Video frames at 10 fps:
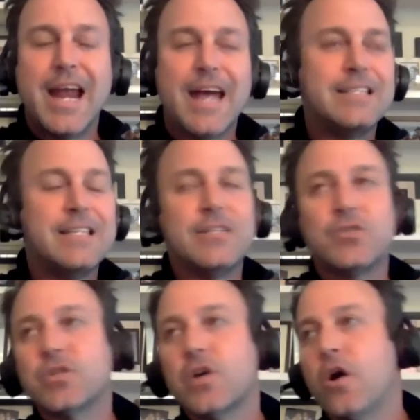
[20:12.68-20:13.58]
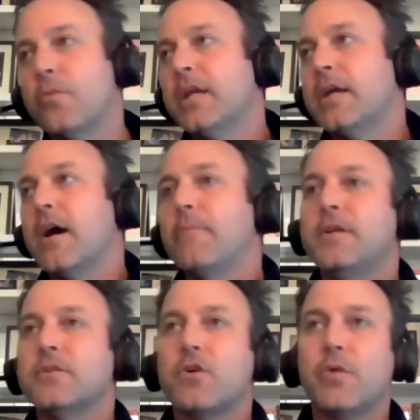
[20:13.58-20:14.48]
And I see so many
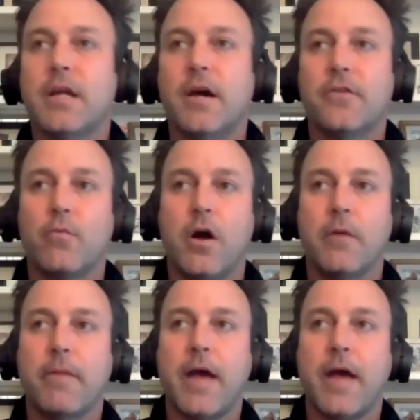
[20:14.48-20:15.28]
companies going down the wrong